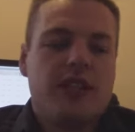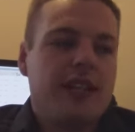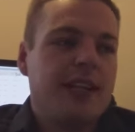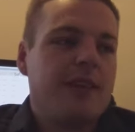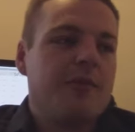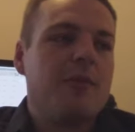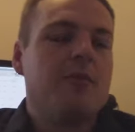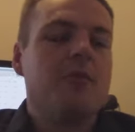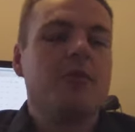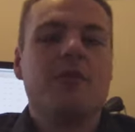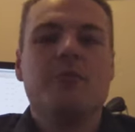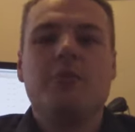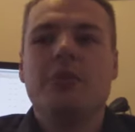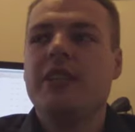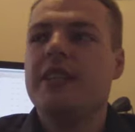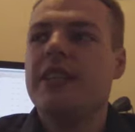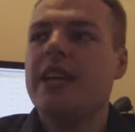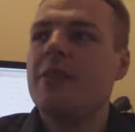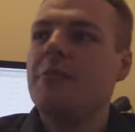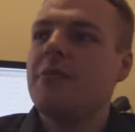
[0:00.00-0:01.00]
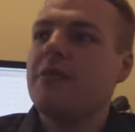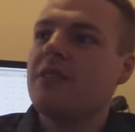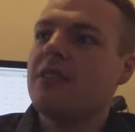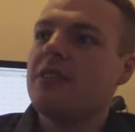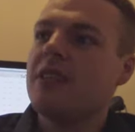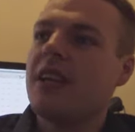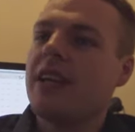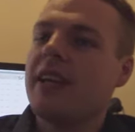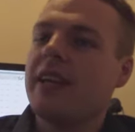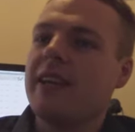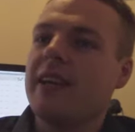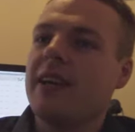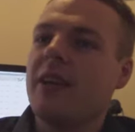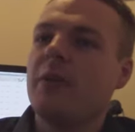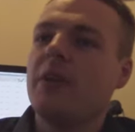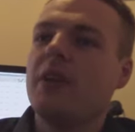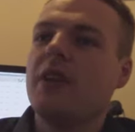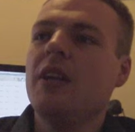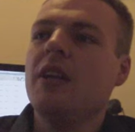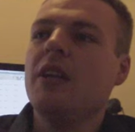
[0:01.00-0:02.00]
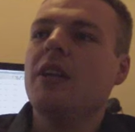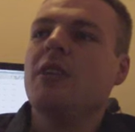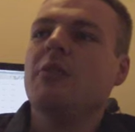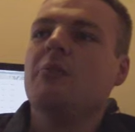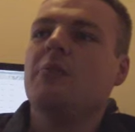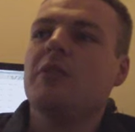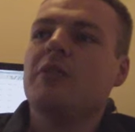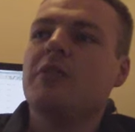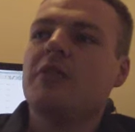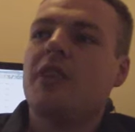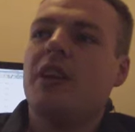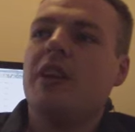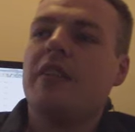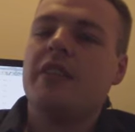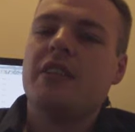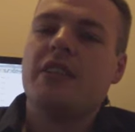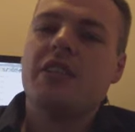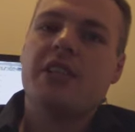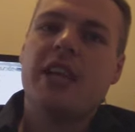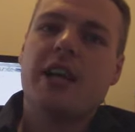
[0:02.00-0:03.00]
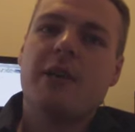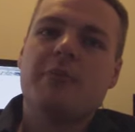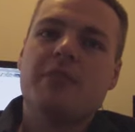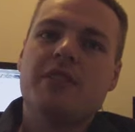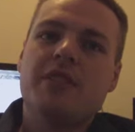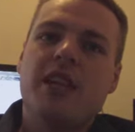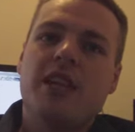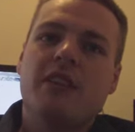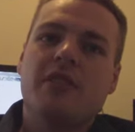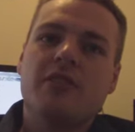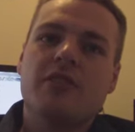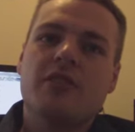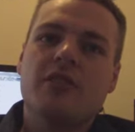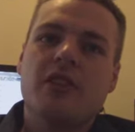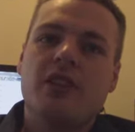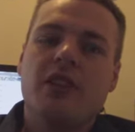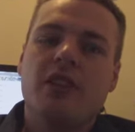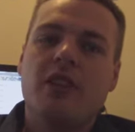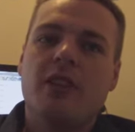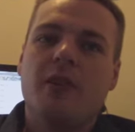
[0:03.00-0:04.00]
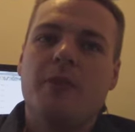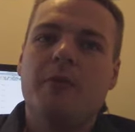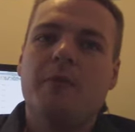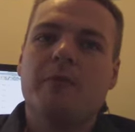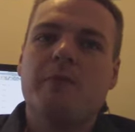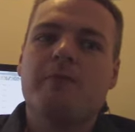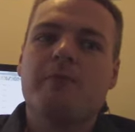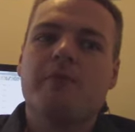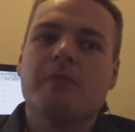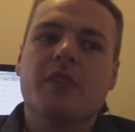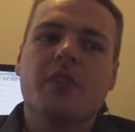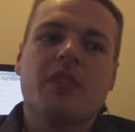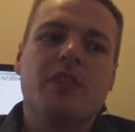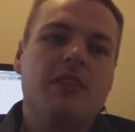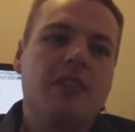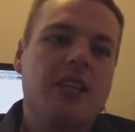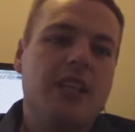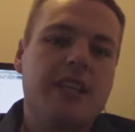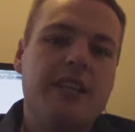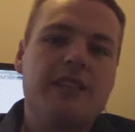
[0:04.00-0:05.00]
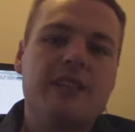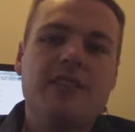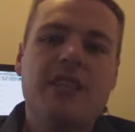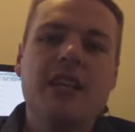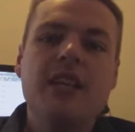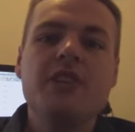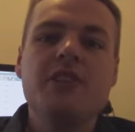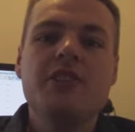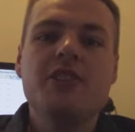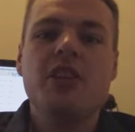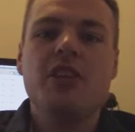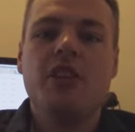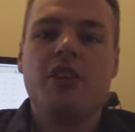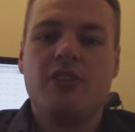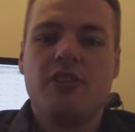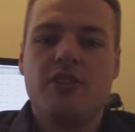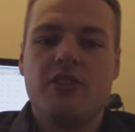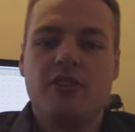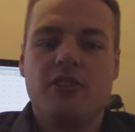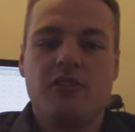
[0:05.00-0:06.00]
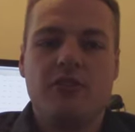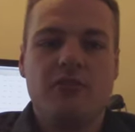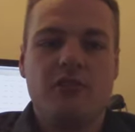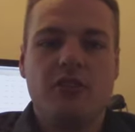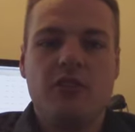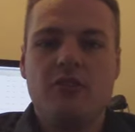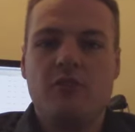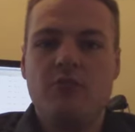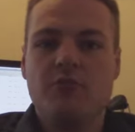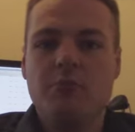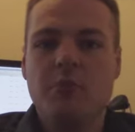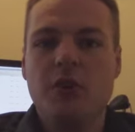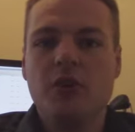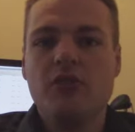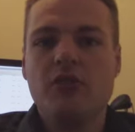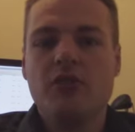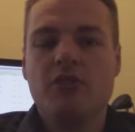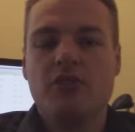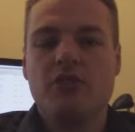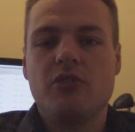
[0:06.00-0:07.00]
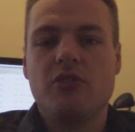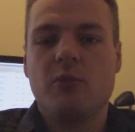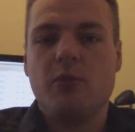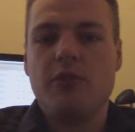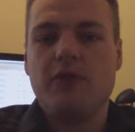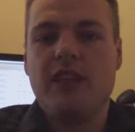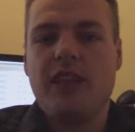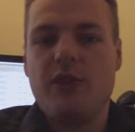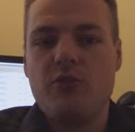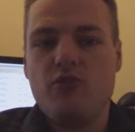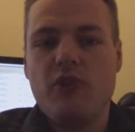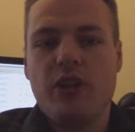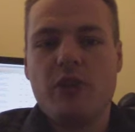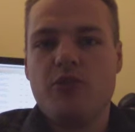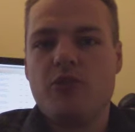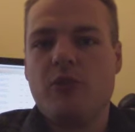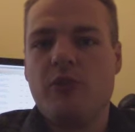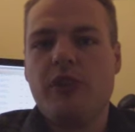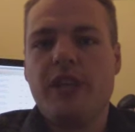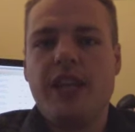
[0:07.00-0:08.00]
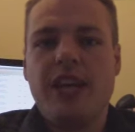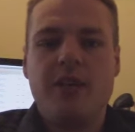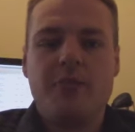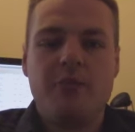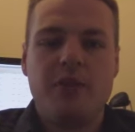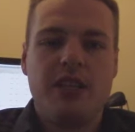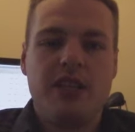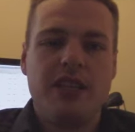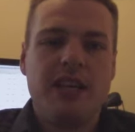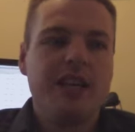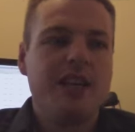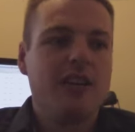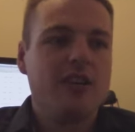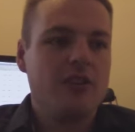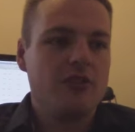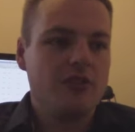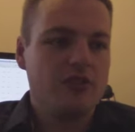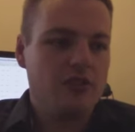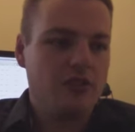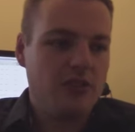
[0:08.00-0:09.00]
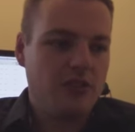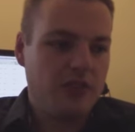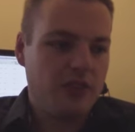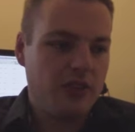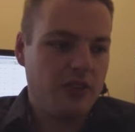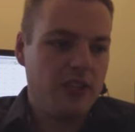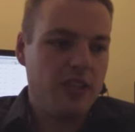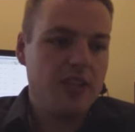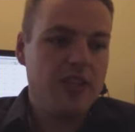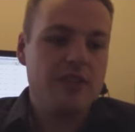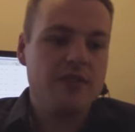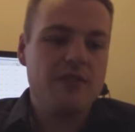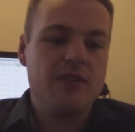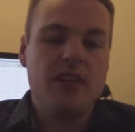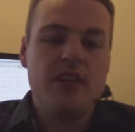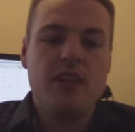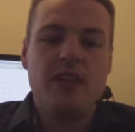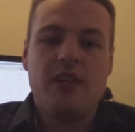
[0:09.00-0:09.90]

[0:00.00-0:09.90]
I can't remember the name of the site now, but this chap sells like t-shirts and mugs and stuff with like retro gaming icons and stuff on, and he's